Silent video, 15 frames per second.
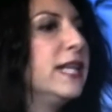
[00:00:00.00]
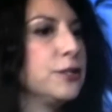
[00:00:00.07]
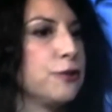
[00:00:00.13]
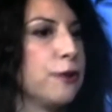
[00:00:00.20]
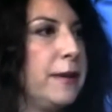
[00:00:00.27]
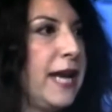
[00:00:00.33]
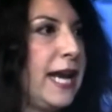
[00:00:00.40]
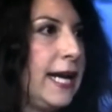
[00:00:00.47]

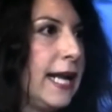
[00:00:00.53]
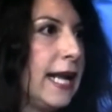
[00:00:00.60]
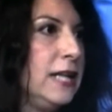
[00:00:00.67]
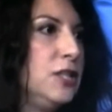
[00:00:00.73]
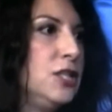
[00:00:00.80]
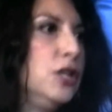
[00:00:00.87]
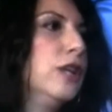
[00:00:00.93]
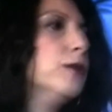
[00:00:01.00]
discriminated
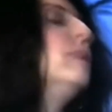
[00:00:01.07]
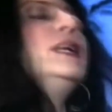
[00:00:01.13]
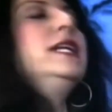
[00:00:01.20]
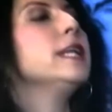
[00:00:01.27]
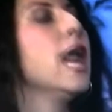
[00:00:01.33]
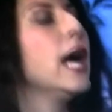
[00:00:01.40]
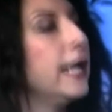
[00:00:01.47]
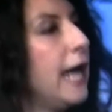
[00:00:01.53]
against. You can be
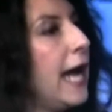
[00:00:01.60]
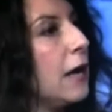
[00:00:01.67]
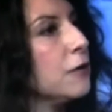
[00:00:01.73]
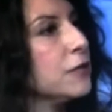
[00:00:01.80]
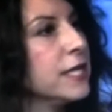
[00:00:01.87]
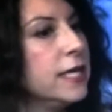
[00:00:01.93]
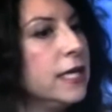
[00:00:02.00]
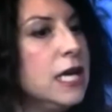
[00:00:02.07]
denied
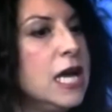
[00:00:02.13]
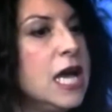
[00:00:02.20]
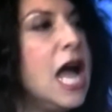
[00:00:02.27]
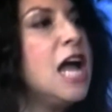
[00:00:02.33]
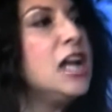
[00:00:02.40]
housing.